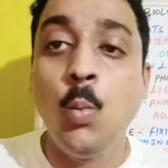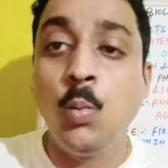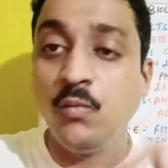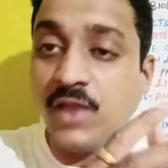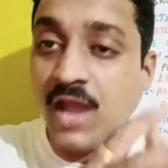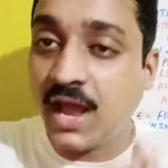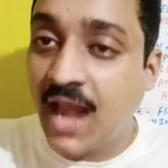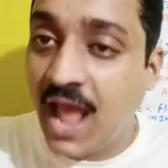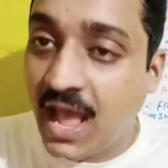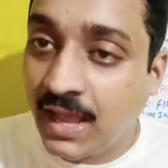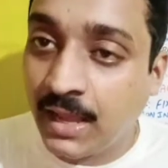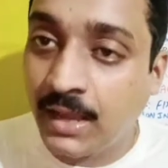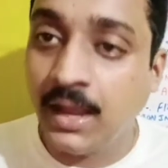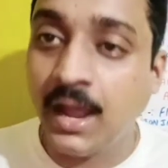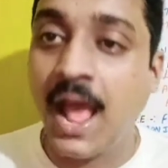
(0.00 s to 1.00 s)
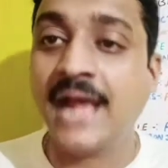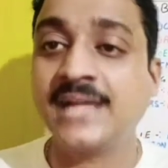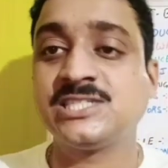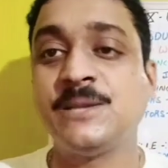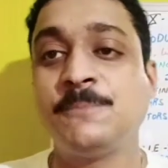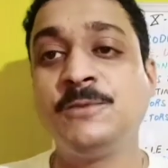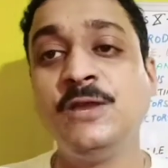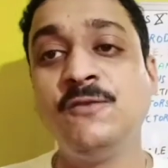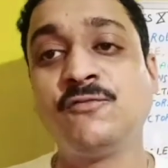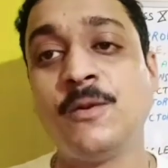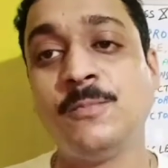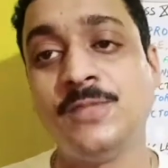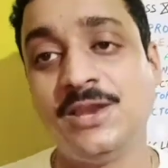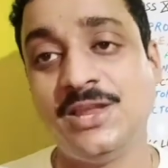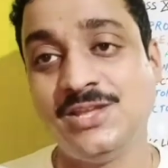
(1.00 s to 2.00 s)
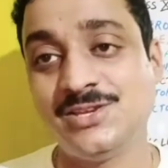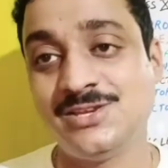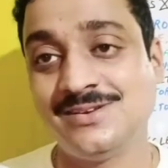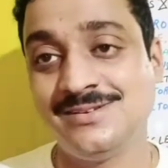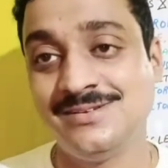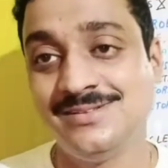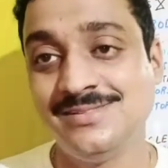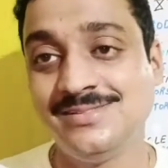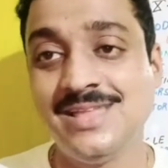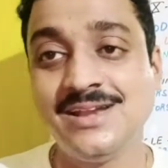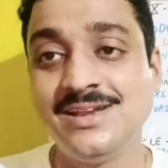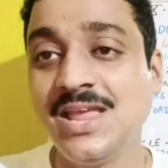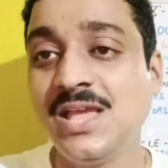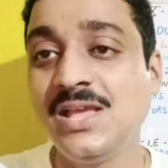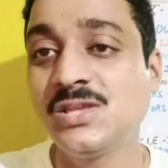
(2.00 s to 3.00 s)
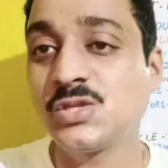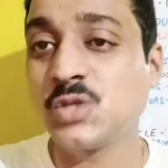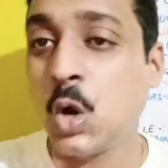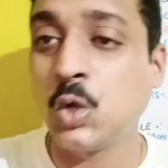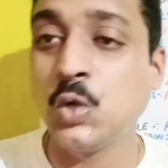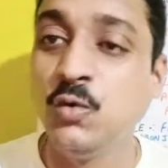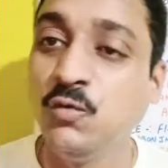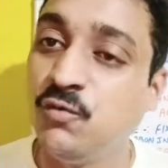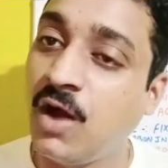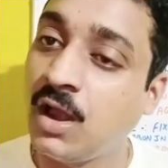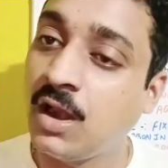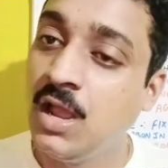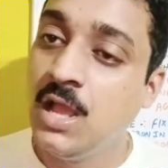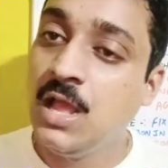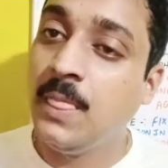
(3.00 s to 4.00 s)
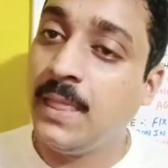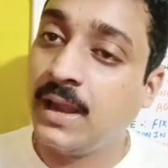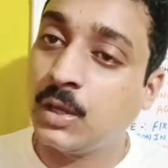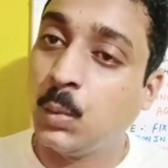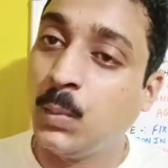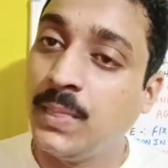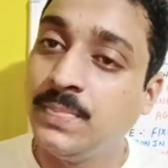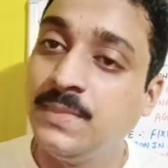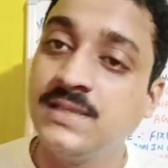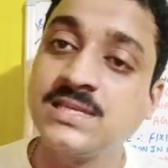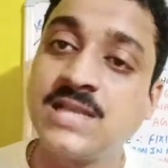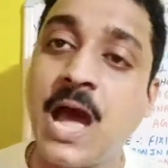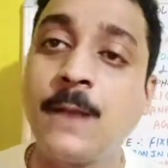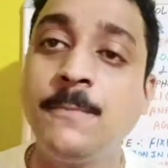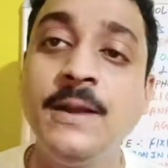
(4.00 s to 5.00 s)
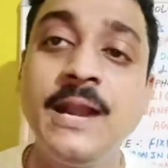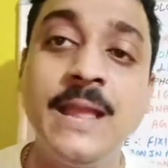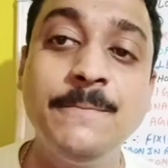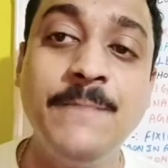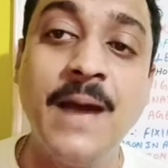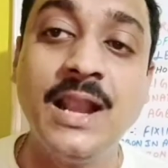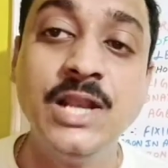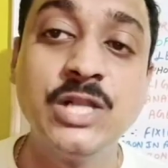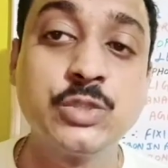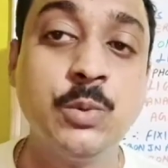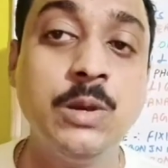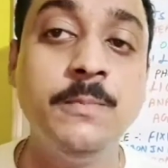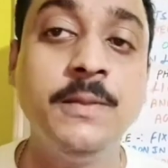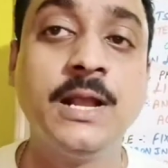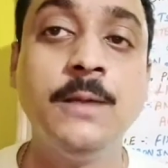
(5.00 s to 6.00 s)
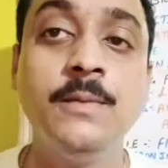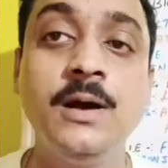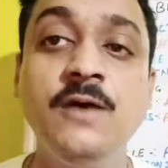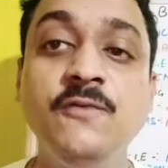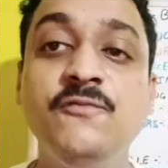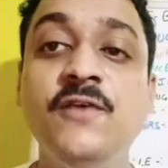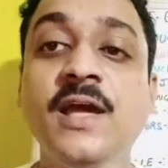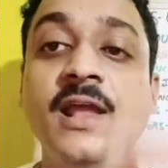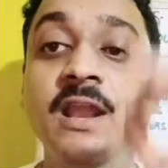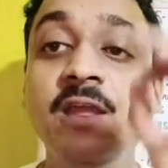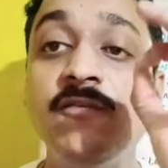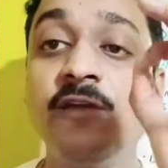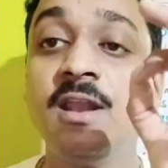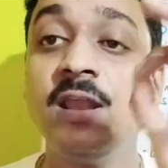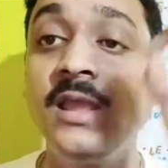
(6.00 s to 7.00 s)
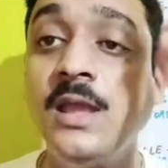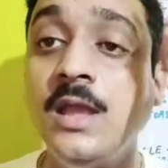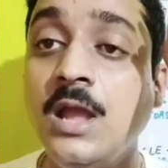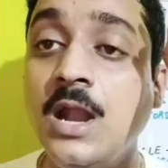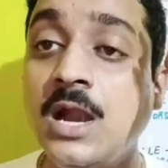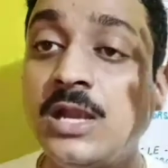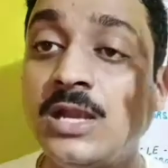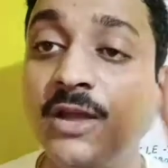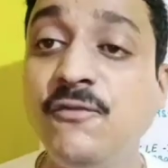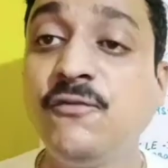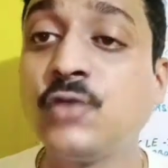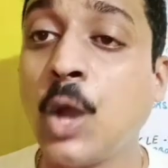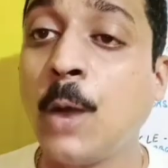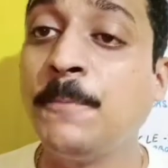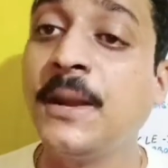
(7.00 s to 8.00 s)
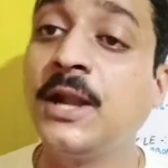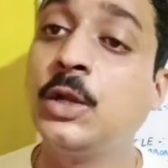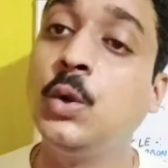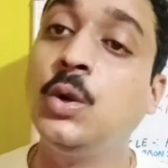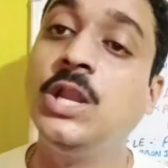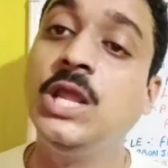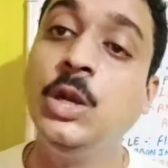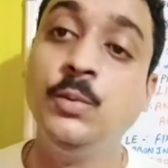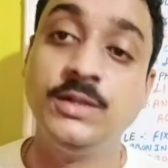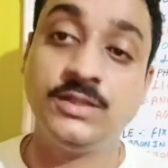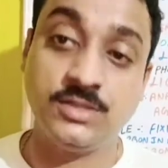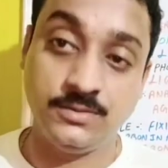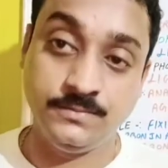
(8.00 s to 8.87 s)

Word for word: we are accepting from the nature that day is not too far that when this carbon imbalance will become a very very tough topic to deal with